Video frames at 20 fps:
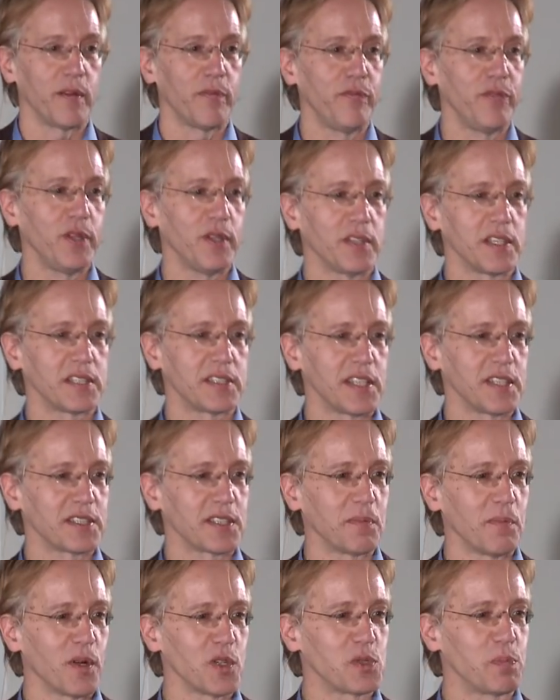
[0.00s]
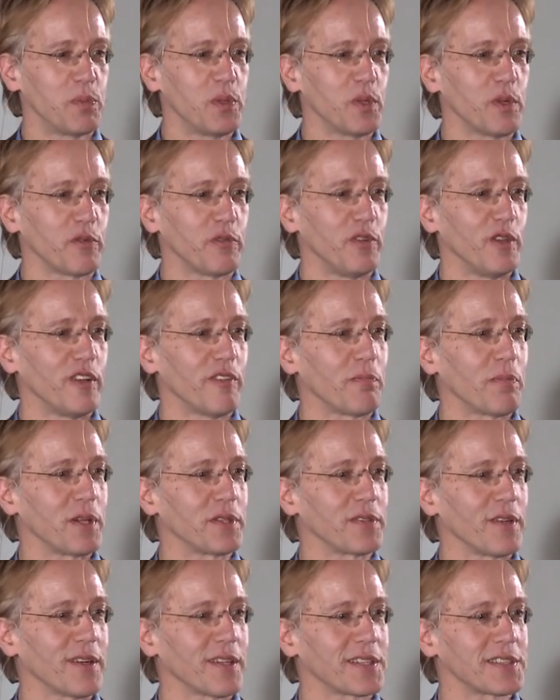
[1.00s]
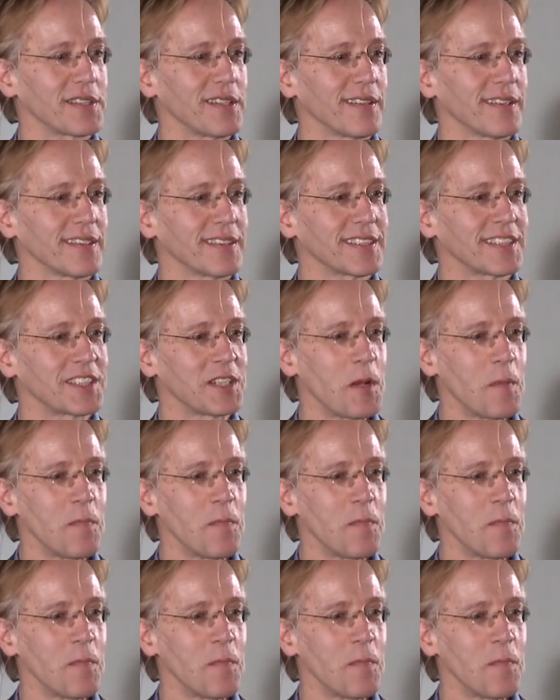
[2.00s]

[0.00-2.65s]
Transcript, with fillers: feel this is the most beautiful of Platonic solids.